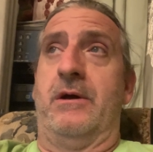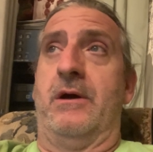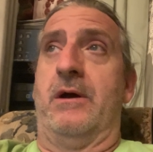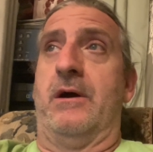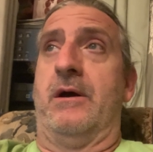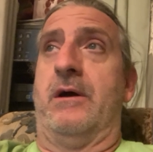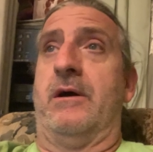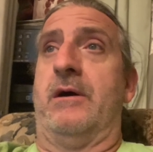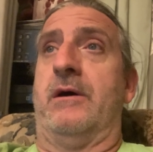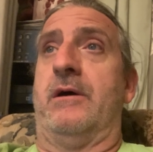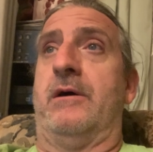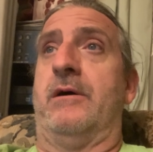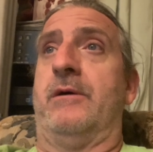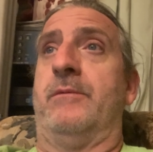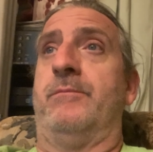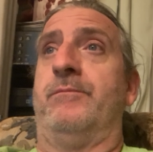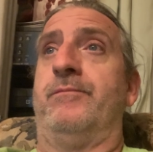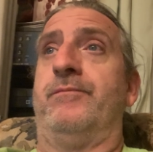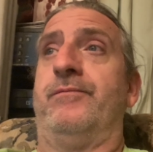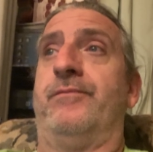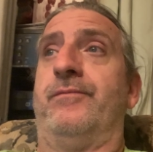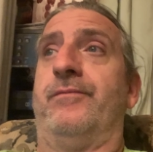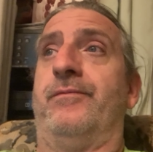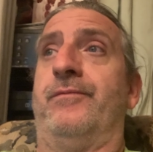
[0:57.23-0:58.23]
Um,
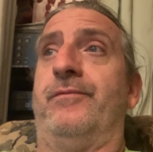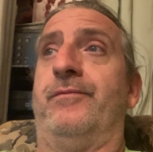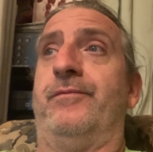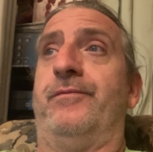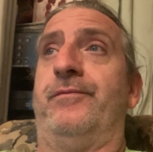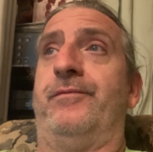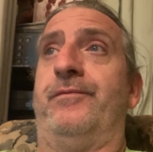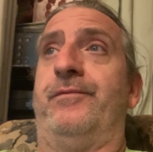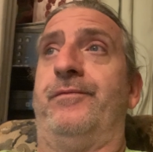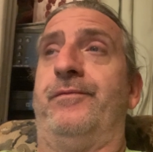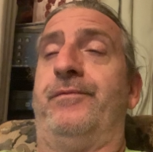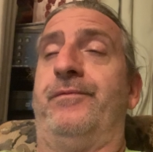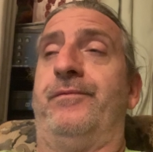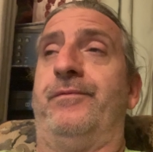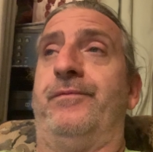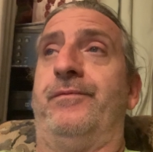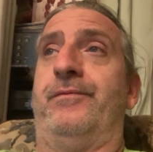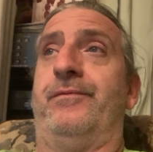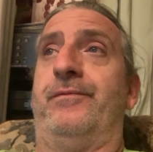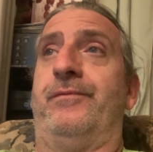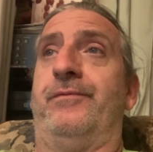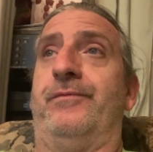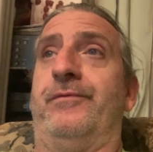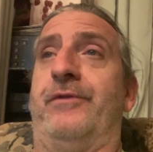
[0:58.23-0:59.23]

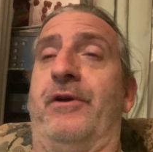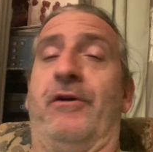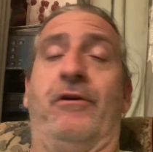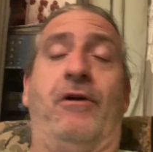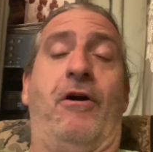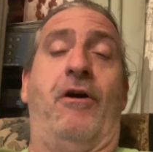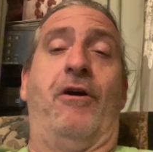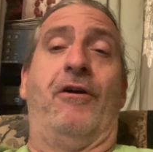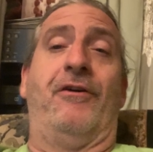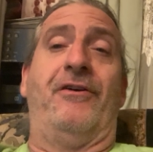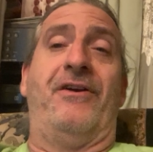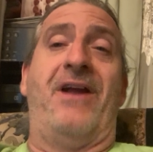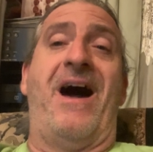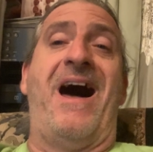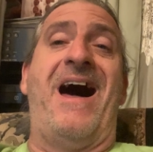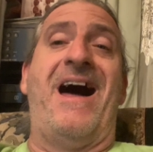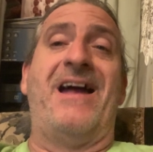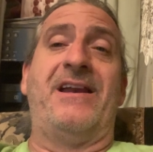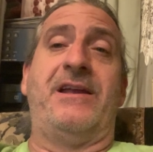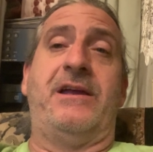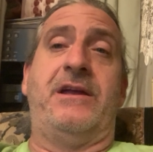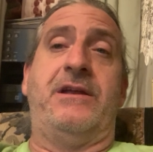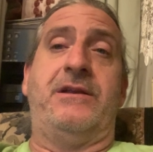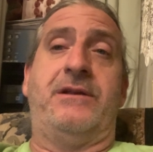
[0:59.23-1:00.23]
there are
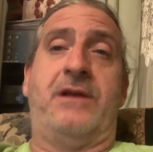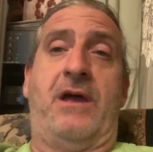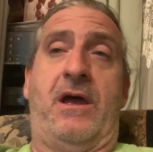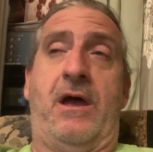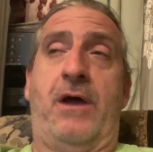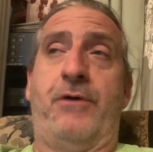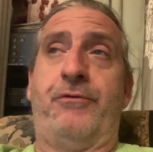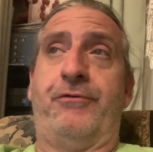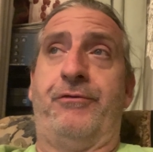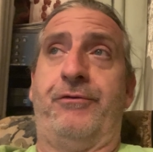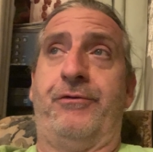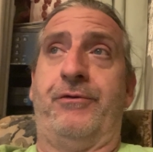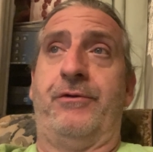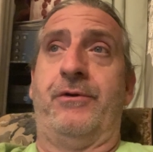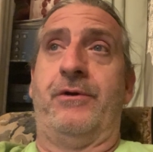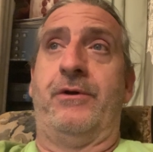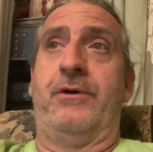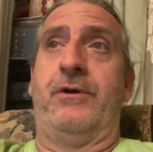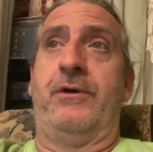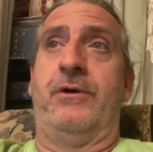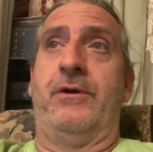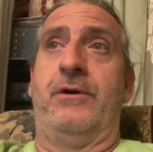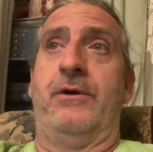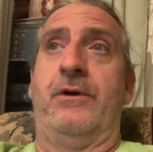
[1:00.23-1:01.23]
not enough
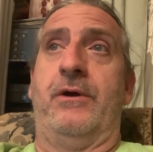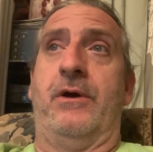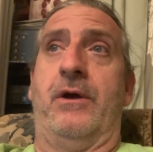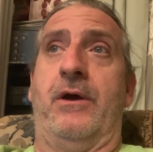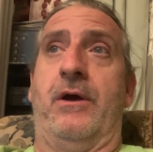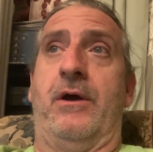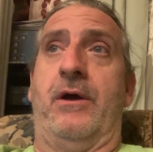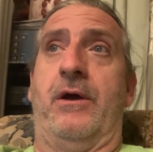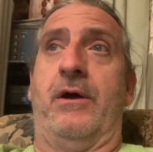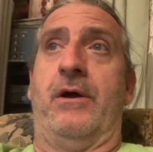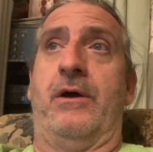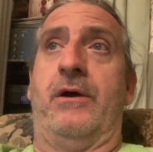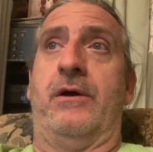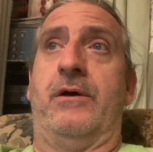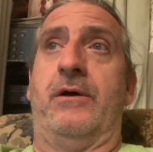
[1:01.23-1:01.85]
uh,